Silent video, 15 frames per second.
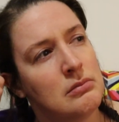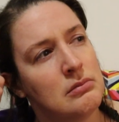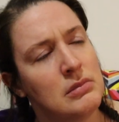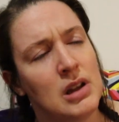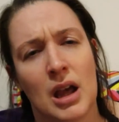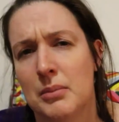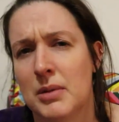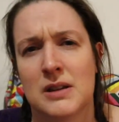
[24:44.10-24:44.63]

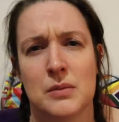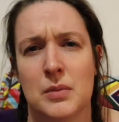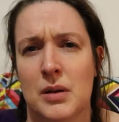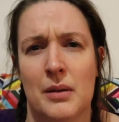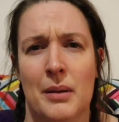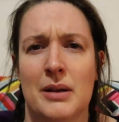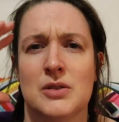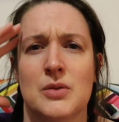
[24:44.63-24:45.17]
Yeah, it must have
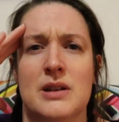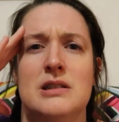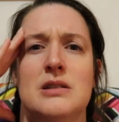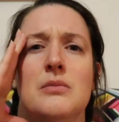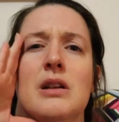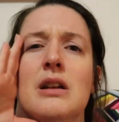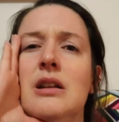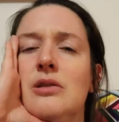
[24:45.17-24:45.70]
been about 20
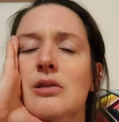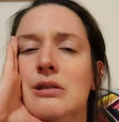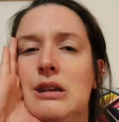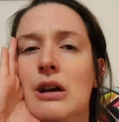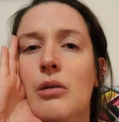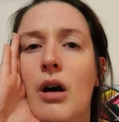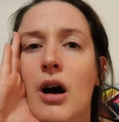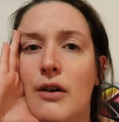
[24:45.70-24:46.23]
minutes or
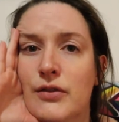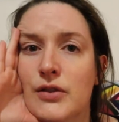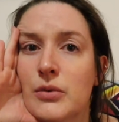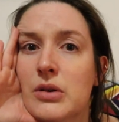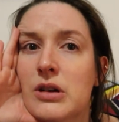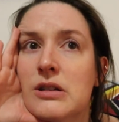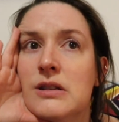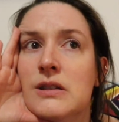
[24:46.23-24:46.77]
so
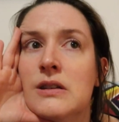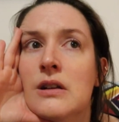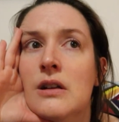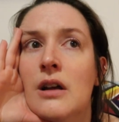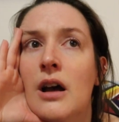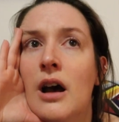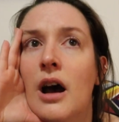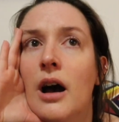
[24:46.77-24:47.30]
afterwards.
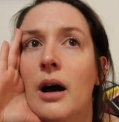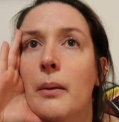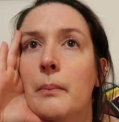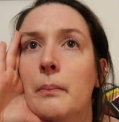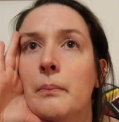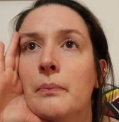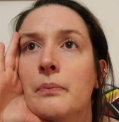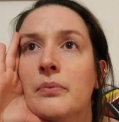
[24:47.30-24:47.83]

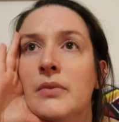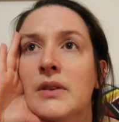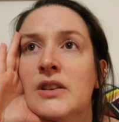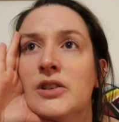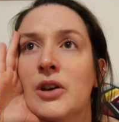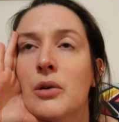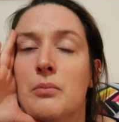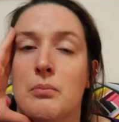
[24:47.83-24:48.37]

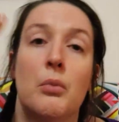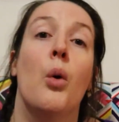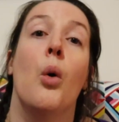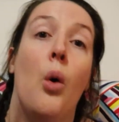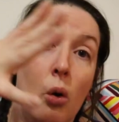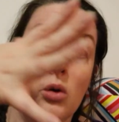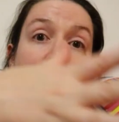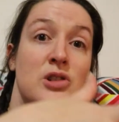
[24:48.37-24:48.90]
So
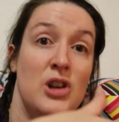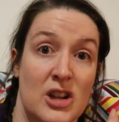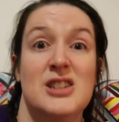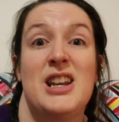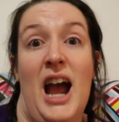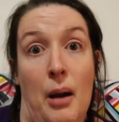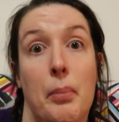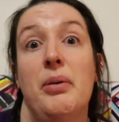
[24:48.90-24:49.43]
more
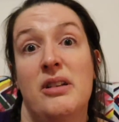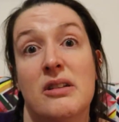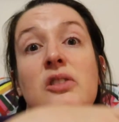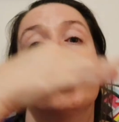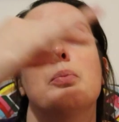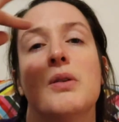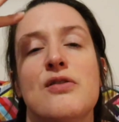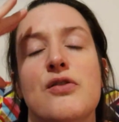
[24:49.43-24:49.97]
just
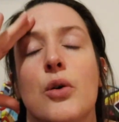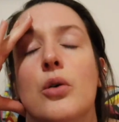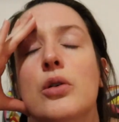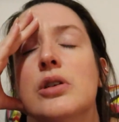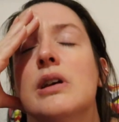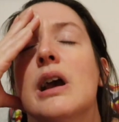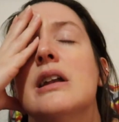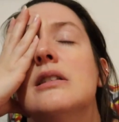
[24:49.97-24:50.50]
happens before
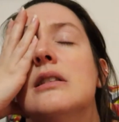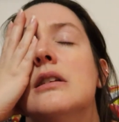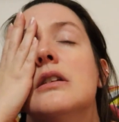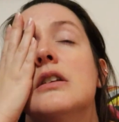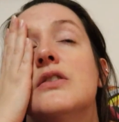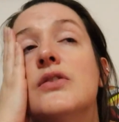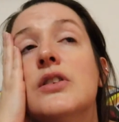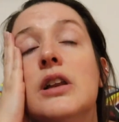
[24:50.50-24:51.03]
you get to the
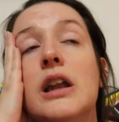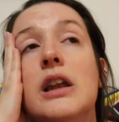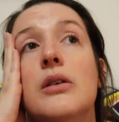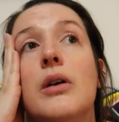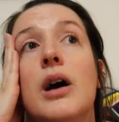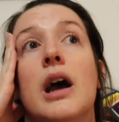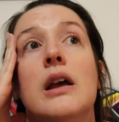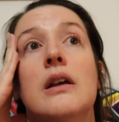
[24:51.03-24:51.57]
interval
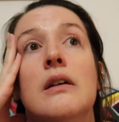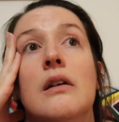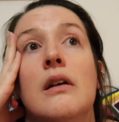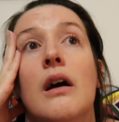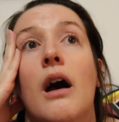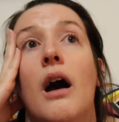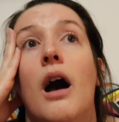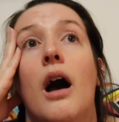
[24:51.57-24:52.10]
anyway.
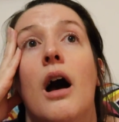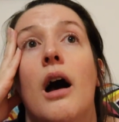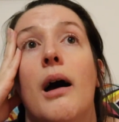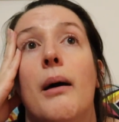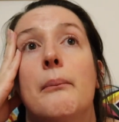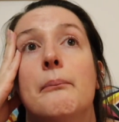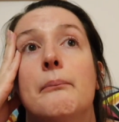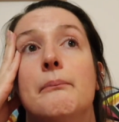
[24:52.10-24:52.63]

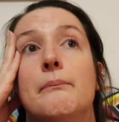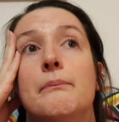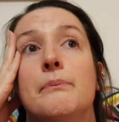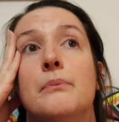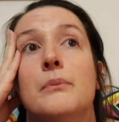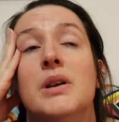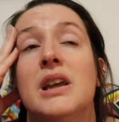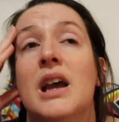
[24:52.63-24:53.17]

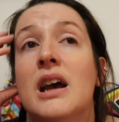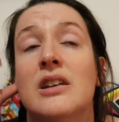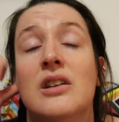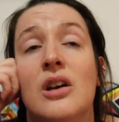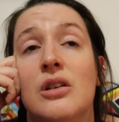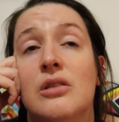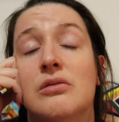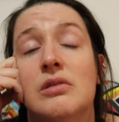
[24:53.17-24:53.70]
But yeah,
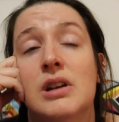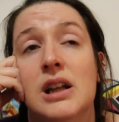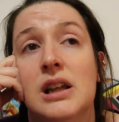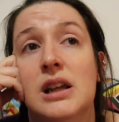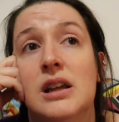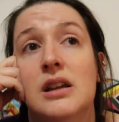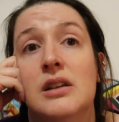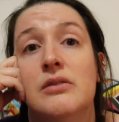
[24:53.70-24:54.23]
no,
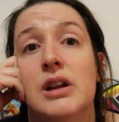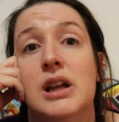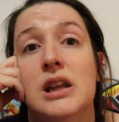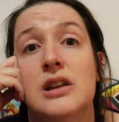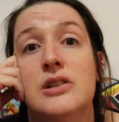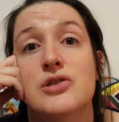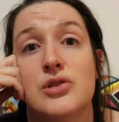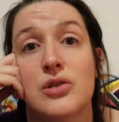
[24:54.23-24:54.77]

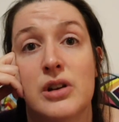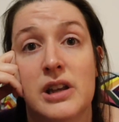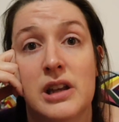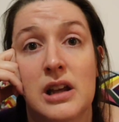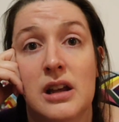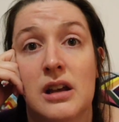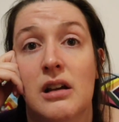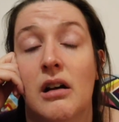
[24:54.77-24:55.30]
really enjoyed
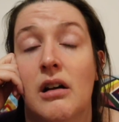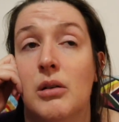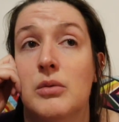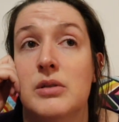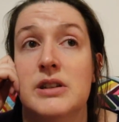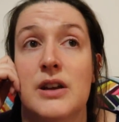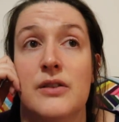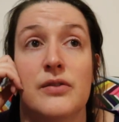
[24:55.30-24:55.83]
it. I
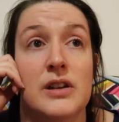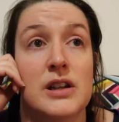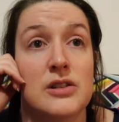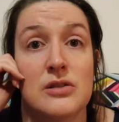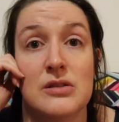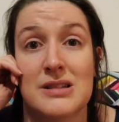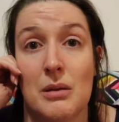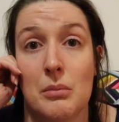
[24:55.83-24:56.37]
would definitely
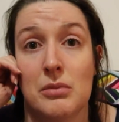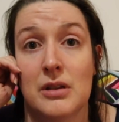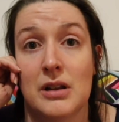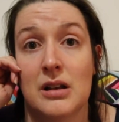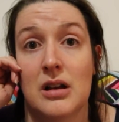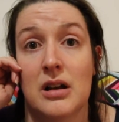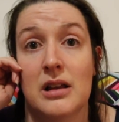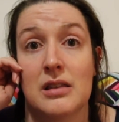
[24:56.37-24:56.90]
do something
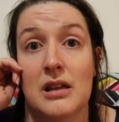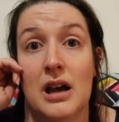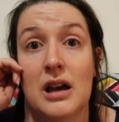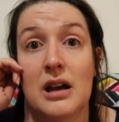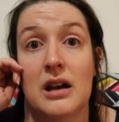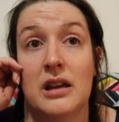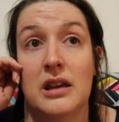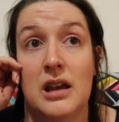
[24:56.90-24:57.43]
like
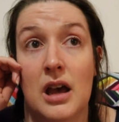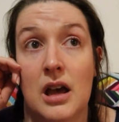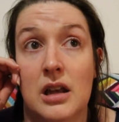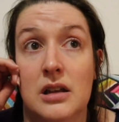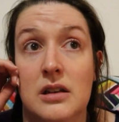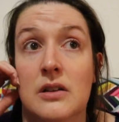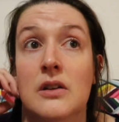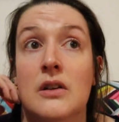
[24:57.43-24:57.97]
that
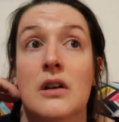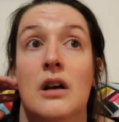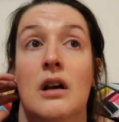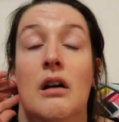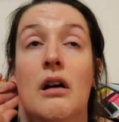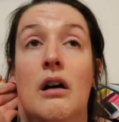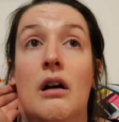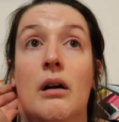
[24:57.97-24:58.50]
again.
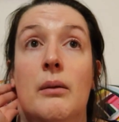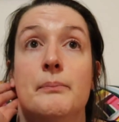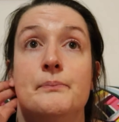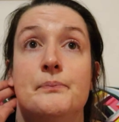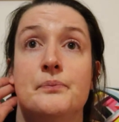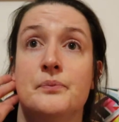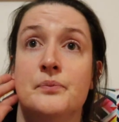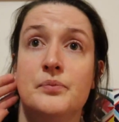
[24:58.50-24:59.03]

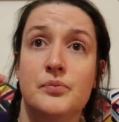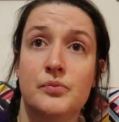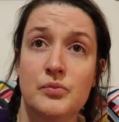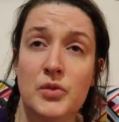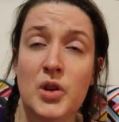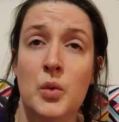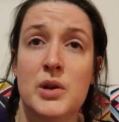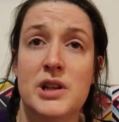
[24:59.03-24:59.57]

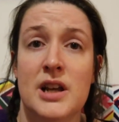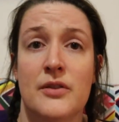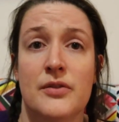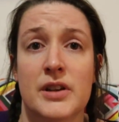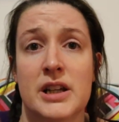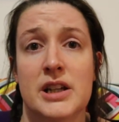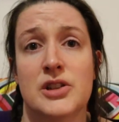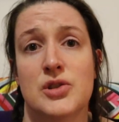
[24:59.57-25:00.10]
We
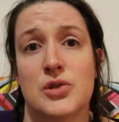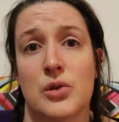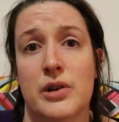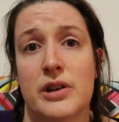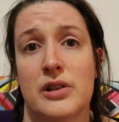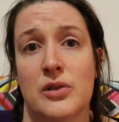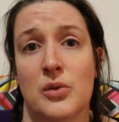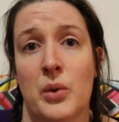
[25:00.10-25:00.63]
definitely
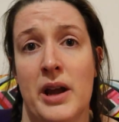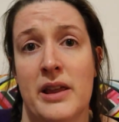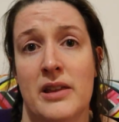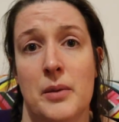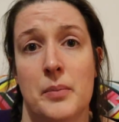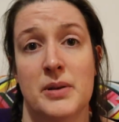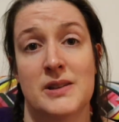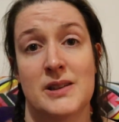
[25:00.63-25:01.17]
enjoyed the way
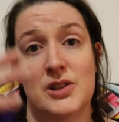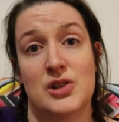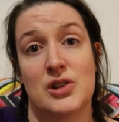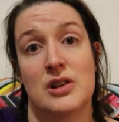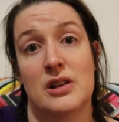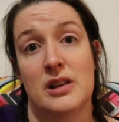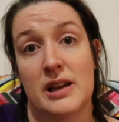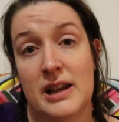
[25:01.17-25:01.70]
they
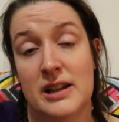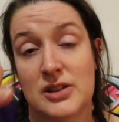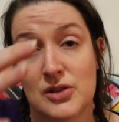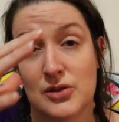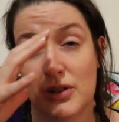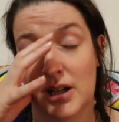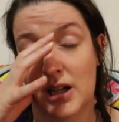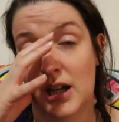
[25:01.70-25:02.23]
positioned the
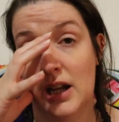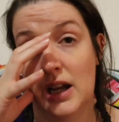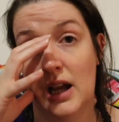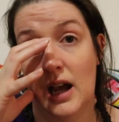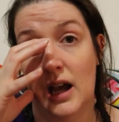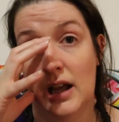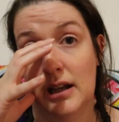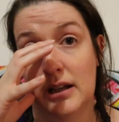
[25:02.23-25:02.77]

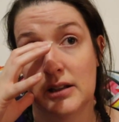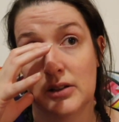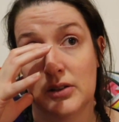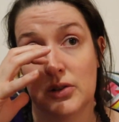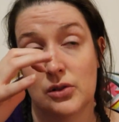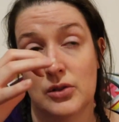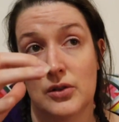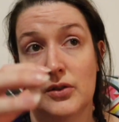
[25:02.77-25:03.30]
history and
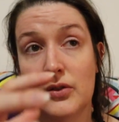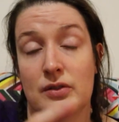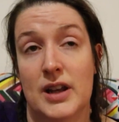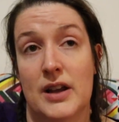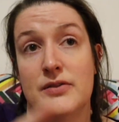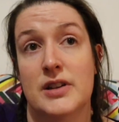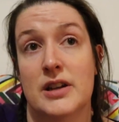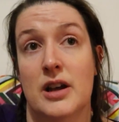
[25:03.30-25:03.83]
sort of
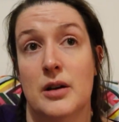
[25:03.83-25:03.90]
left it